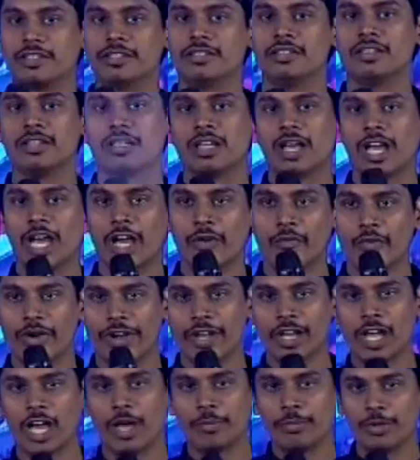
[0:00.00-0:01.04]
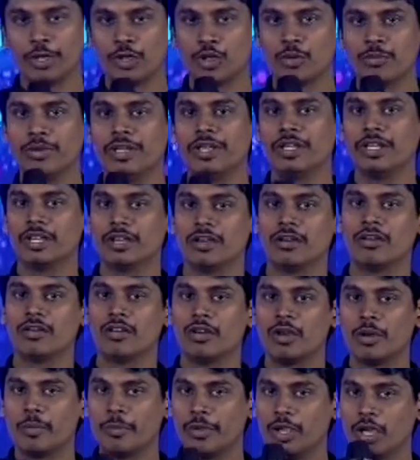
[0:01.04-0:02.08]
Kathi. I'm very happy to be
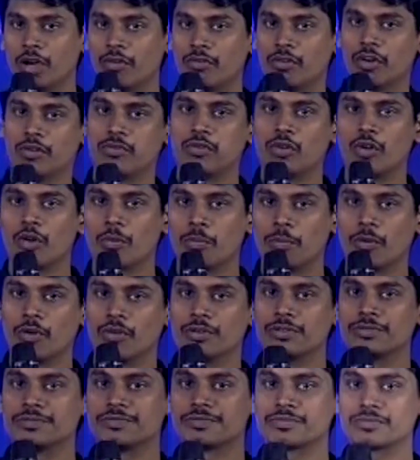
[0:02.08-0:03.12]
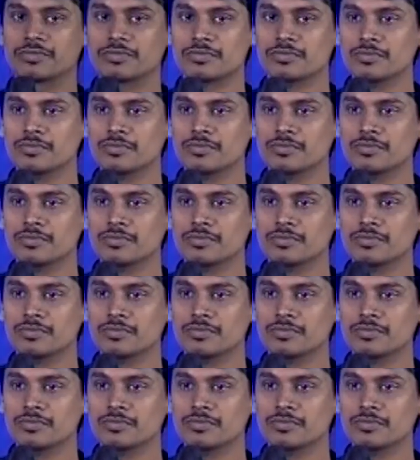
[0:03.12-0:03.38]
here, behalf of Oppo.